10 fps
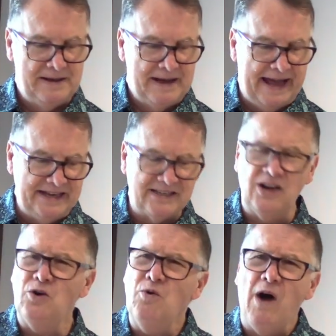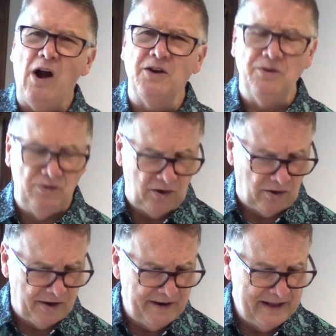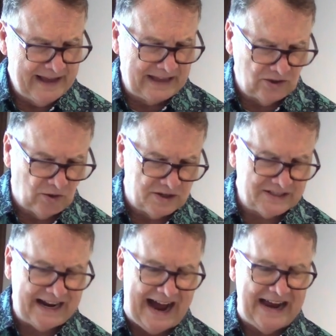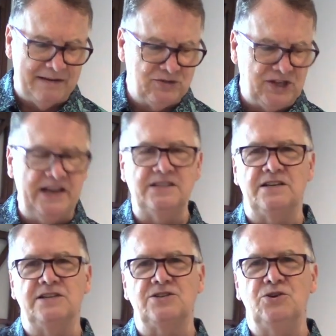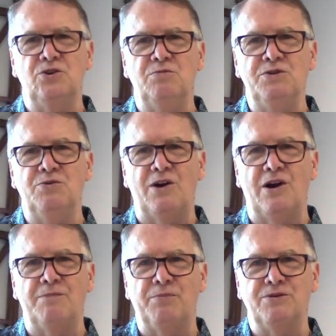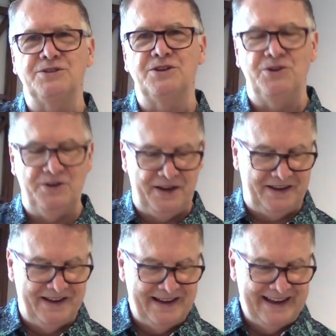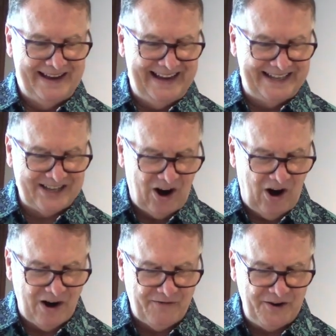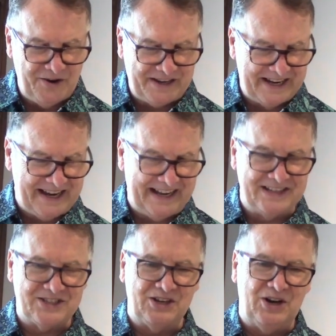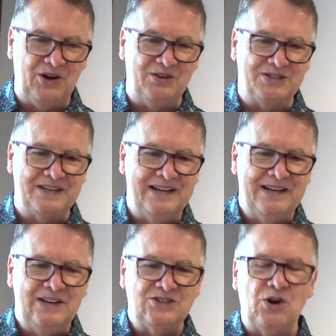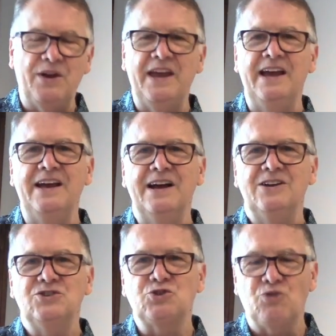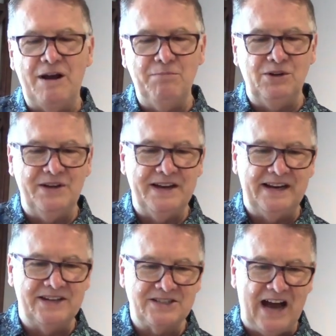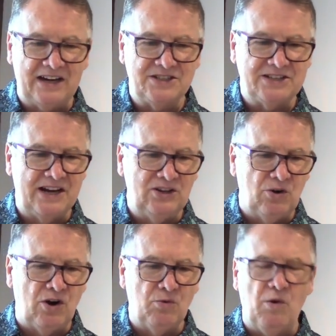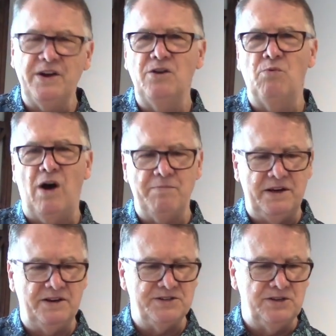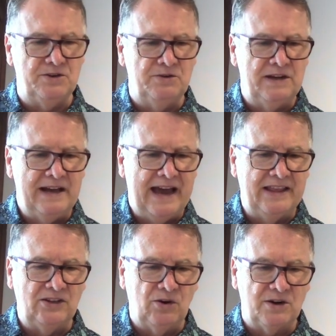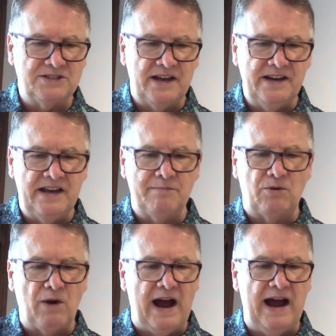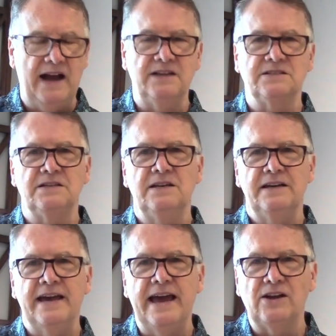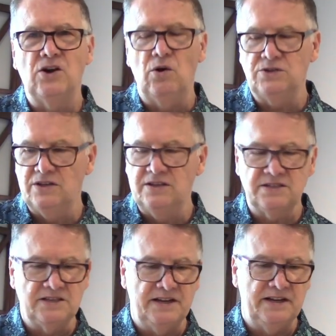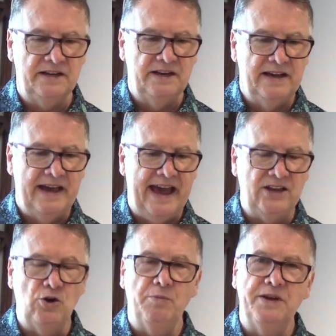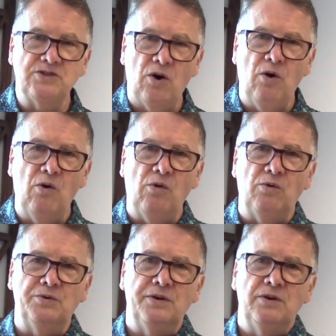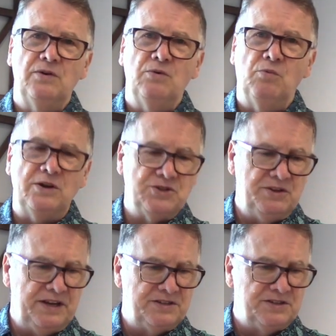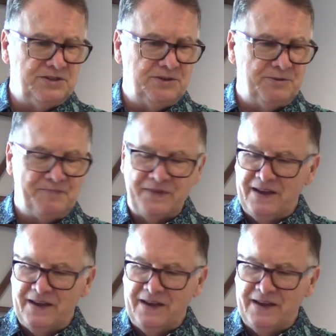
And he said, Who are you, Lord? And the Lord said, I am Jesus, whom you are persecuting. It's hard for you to kick against the goads. So he, trembling and astonished, said, Lord, what do you want me to do? And the Lord said to him, Arise and go to the city, and you will be told what you need to do.